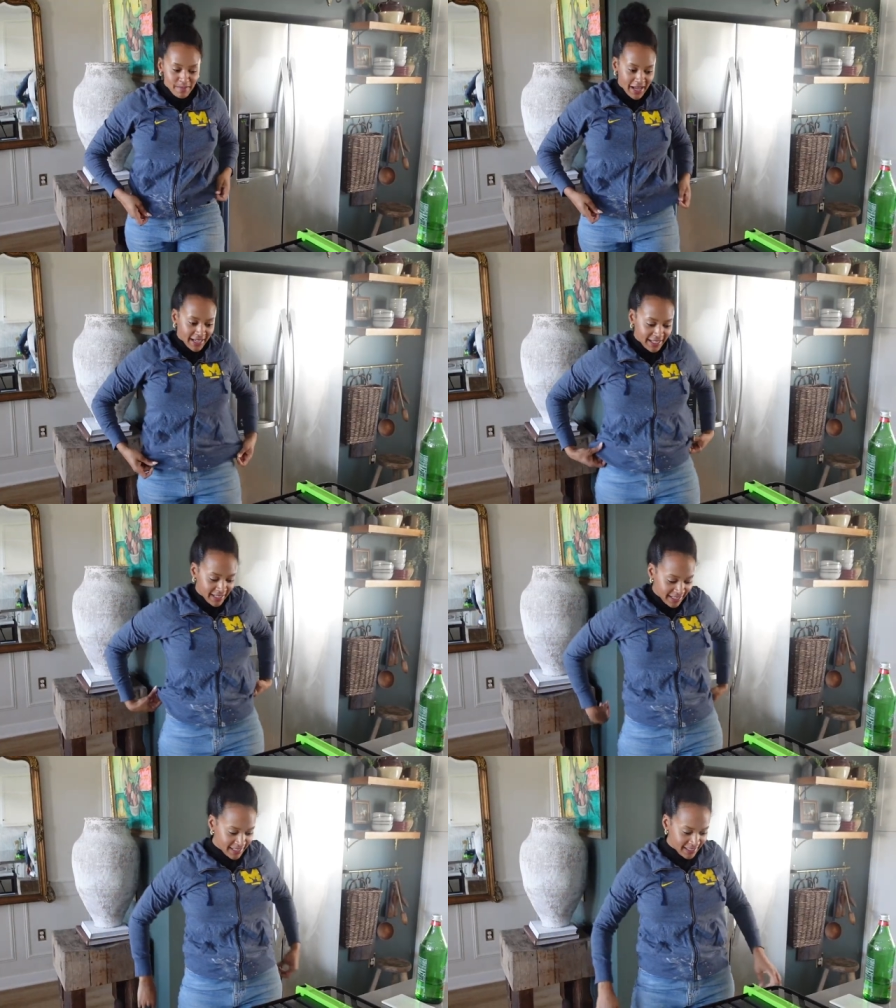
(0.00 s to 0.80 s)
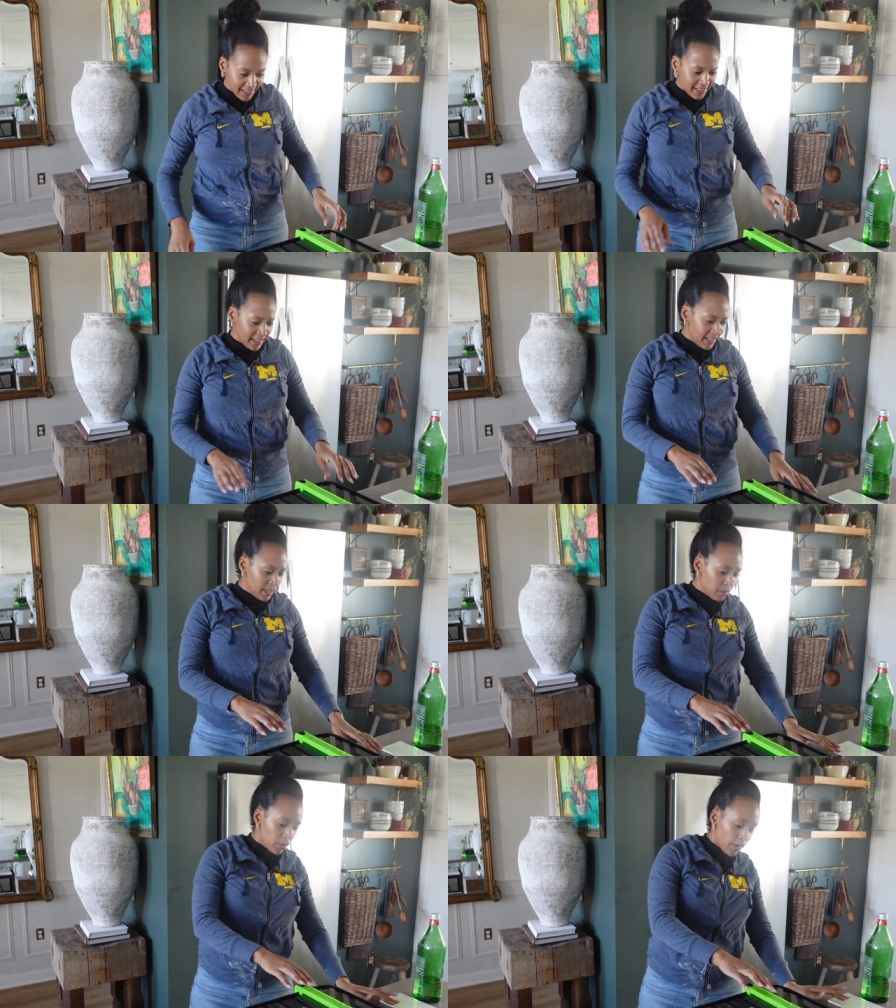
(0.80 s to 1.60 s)
is my
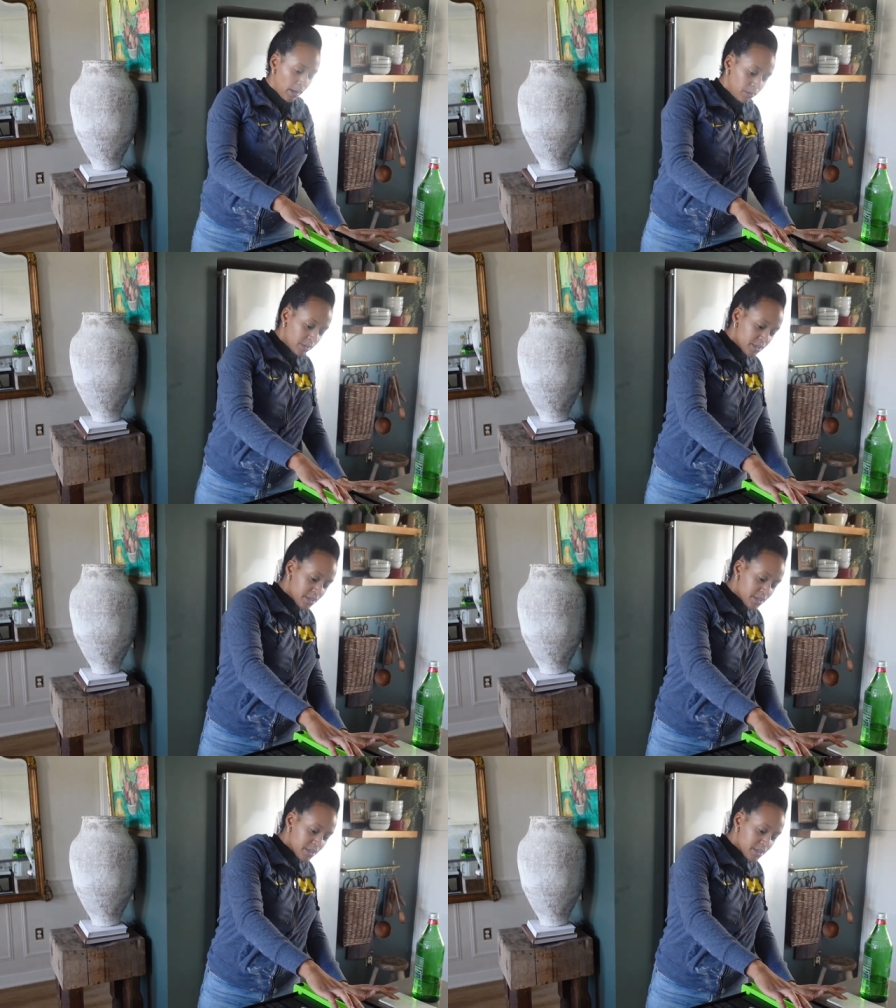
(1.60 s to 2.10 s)
Prowler